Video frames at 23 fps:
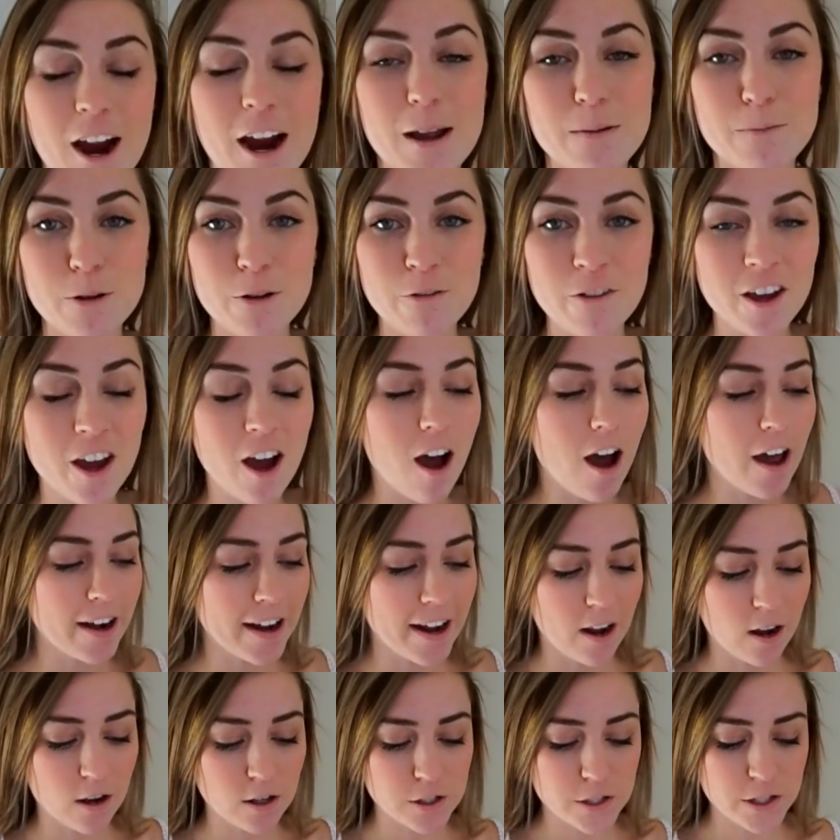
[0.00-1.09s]
All right, moving on,
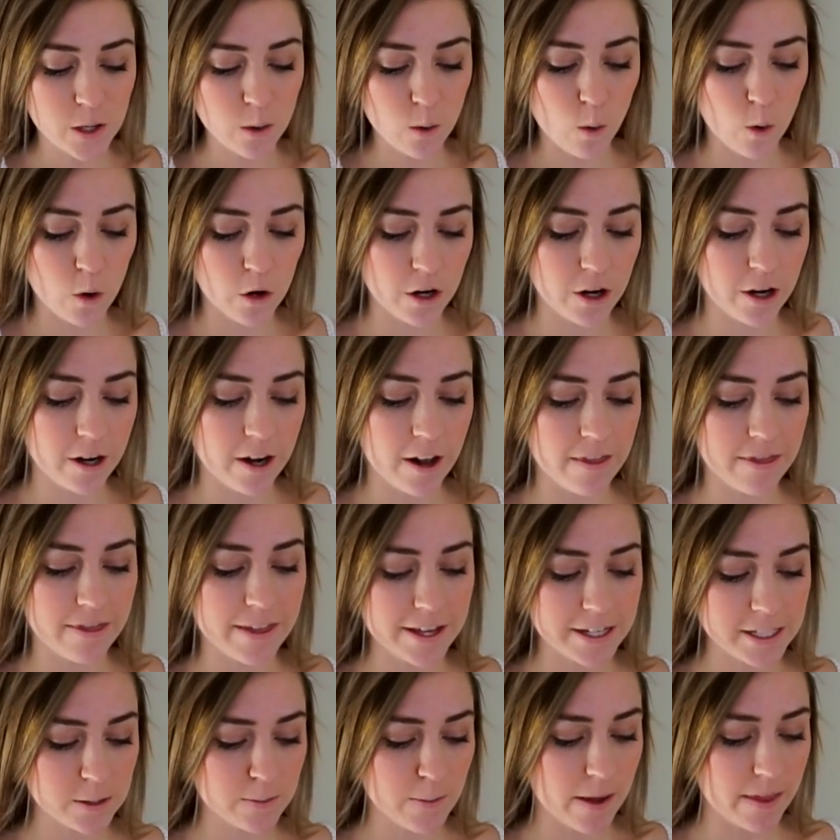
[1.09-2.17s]
I also ordered
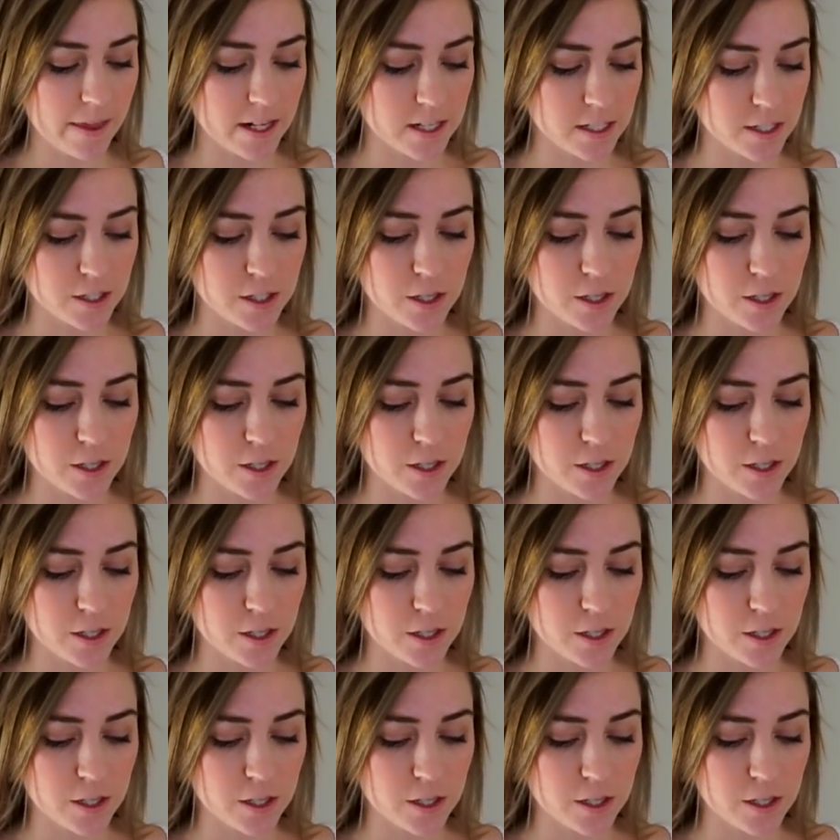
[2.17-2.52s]
this bathing